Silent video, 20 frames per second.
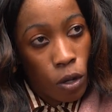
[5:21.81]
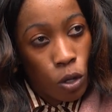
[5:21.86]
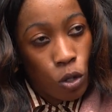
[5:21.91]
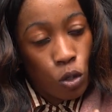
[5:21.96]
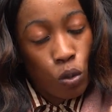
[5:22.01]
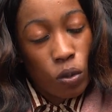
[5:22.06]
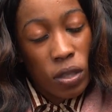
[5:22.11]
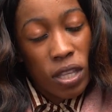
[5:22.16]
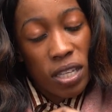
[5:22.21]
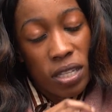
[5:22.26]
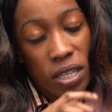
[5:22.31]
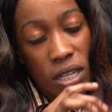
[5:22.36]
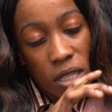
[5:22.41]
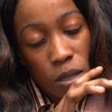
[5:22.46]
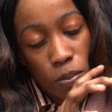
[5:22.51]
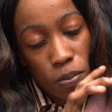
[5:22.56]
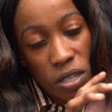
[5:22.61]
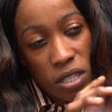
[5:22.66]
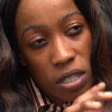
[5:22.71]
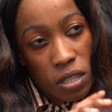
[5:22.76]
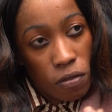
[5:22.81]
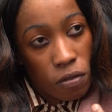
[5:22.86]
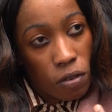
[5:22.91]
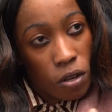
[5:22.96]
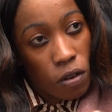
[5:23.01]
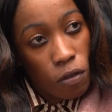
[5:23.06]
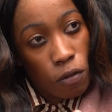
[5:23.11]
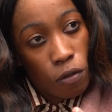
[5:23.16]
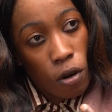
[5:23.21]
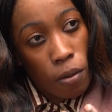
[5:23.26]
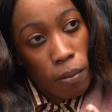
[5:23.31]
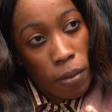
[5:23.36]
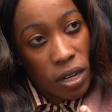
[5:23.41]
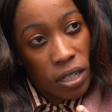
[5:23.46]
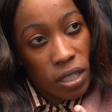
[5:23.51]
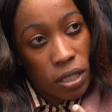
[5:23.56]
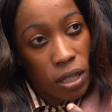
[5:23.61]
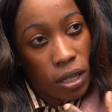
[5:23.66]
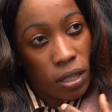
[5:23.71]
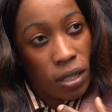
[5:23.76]
So there's a specific
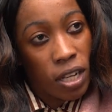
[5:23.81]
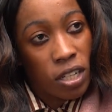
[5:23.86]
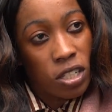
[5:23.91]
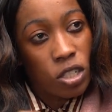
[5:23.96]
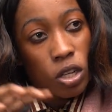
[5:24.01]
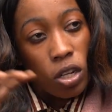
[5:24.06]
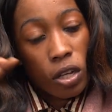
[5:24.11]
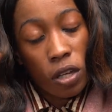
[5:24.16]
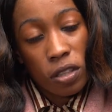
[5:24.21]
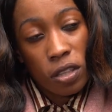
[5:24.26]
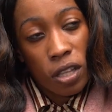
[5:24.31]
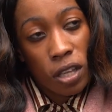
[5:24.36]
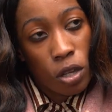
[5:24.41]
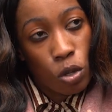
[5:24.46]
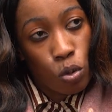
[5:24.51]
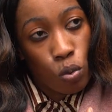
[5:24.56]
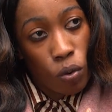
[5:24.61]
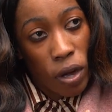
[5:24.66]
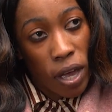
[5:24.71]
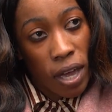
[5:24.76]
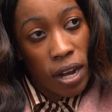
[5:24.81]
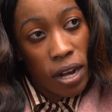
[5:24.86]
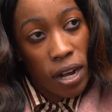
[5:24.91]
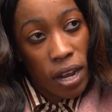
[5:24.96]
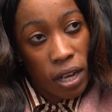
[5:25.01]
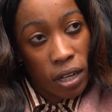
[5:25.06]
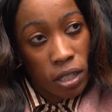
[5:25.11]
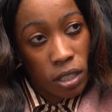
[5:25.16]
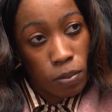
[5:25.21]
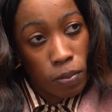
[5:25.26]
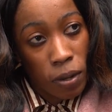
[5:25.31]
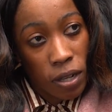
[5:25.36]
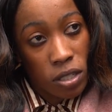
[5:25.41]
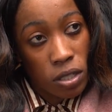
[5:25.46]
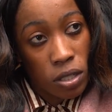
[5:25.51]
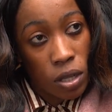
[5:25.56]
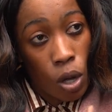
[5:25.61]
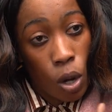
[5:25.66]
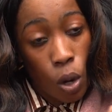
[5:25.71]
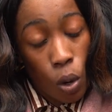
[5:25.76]
format that the UN
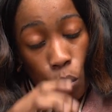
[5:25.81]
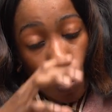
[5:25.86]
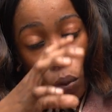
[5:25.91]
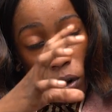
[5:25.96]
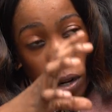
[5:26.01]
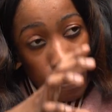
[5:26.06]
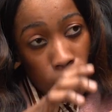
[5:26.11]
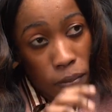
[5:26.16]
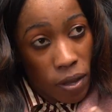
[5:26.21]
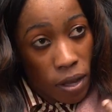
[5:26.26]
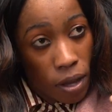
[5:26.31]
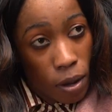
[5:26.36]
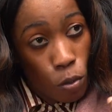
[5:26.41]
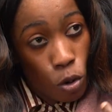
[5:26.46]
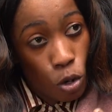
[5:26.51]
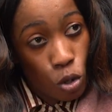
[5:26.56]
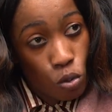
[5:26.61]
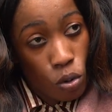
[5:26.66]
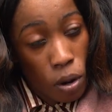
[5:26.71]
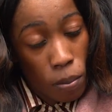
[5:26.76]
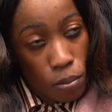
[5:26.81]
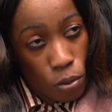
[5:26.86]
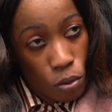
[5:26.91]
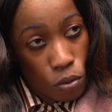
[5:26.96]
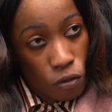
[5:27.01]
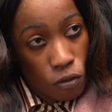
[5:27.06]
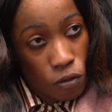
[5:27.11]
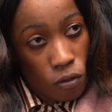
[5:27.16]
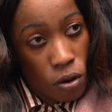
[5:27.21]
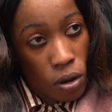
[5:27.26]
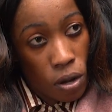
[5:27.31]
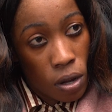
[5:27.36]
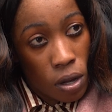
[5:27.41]
experts will be able to approve.